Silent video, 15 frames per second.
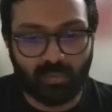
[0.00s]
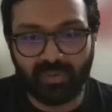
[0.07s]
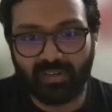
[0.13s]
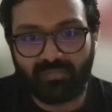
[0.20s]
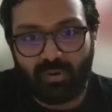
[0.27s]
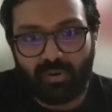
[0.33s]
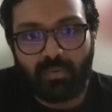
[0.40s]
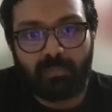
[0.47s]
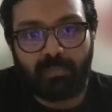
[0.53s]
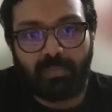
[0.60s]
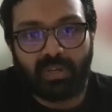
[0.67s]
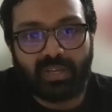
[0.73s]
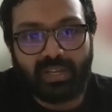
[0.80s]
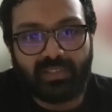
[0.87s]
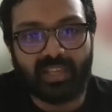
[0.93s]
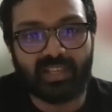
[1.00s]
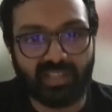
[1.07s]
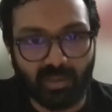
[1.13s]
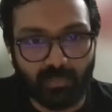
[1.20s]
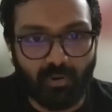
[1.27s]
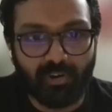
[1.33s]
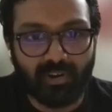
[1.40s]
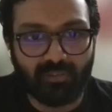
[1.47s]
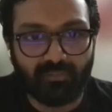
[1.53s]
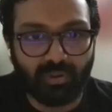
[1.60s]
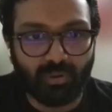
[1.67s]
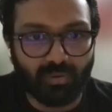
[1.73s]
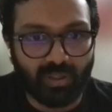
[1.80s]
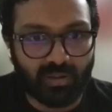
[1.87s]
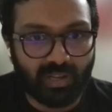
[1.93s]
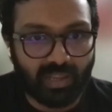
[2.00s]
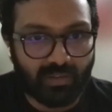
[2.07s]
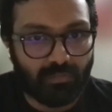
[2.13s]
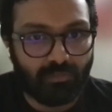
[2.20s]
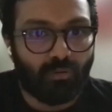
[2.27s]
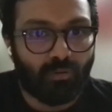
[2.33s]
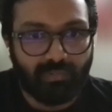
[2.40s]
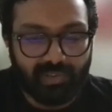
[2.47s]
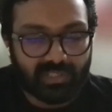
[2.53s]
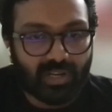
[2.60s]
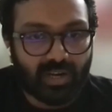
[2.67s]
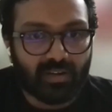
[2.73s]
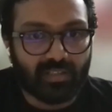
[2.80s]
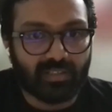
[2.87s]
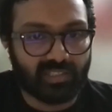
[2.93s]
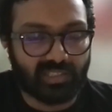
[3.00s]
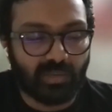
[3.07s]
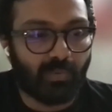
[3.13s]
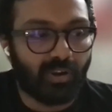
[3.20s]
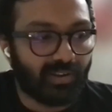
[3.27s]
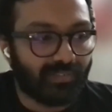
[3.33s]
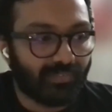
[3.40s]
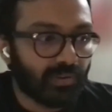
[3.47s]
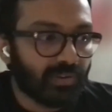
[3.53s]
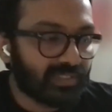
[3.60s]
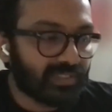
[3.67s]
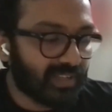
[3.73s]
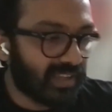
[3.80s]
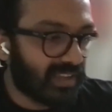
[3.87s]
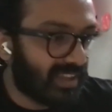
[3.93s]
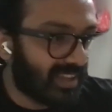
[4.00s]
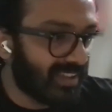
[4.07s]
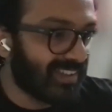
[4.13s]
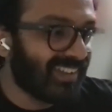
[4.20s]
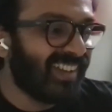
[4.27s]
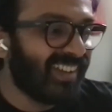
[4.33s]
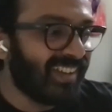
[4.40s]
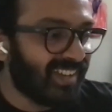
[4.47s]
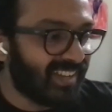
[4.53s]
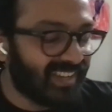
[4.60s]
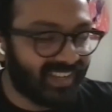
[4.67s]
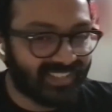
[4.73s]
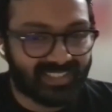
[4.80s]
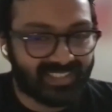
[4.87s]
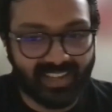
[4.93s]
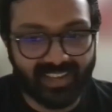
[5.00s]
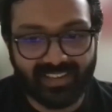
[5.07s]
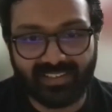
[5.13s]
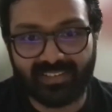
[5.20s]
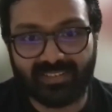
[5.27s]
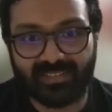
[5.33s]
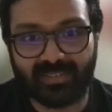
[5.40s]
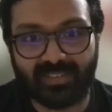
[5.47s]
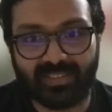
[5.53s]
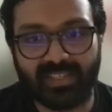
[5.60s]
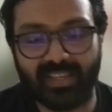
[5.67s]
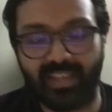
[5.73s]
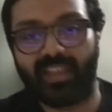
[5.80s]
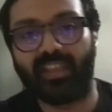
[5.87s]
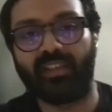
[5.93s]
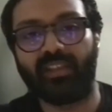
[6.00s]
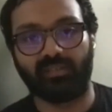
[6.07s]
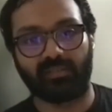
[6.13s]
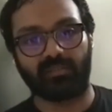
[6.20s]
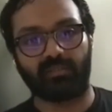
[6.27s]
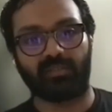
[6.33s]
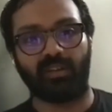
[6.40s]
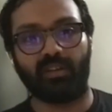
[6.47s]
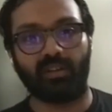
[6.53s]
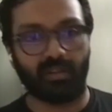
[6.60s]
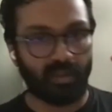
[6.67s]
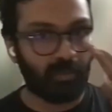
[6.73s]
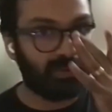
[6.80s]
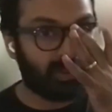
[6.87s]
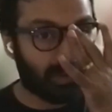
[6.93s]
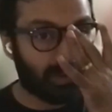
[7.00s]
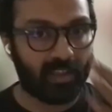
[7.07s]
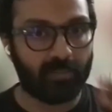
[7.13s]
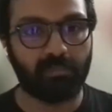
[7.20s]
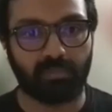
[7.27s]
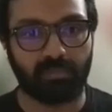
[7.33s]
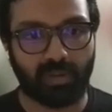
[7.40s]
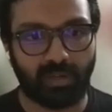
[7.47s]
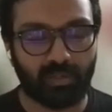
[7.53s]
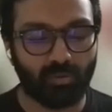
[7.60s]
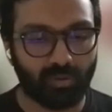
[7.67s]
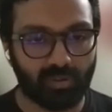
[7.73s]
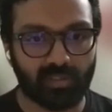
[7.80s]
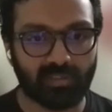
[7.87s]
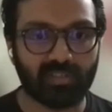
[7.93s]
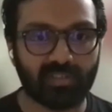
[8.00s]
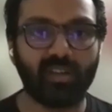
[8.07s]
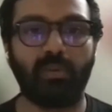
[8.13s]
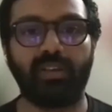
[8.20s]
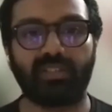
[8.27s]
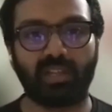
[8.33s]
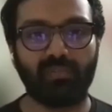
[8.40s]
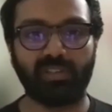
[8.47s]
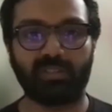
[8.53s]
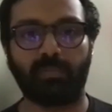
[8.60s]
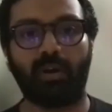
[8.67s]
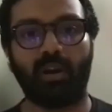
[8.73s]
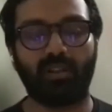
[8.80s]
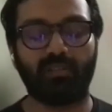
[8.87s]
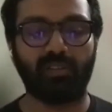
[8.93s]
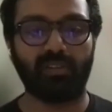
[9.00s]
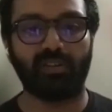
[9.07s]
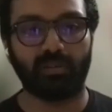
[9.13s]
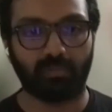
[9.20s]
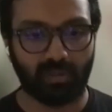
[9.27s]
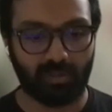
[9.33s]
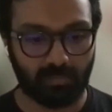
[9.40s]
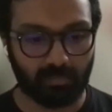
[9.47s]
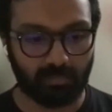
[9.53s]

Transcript: I mean, from a atheistic point of view, and I've always had an atheistic point of view, it's like it's like seeing. I mean, I don't consider myself as part of the